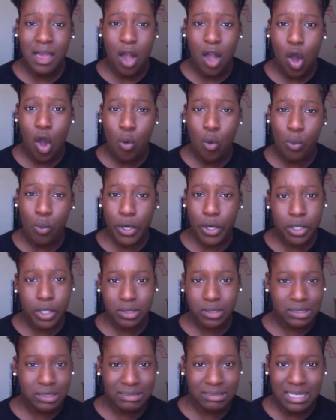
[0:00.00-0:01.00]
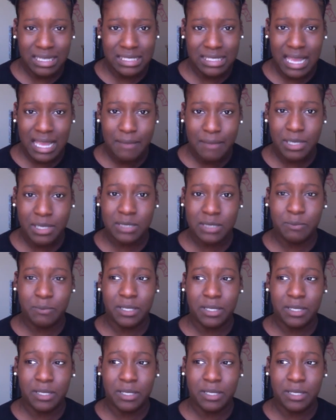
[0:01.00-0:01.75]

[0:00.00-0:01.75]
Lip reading: homework assignments.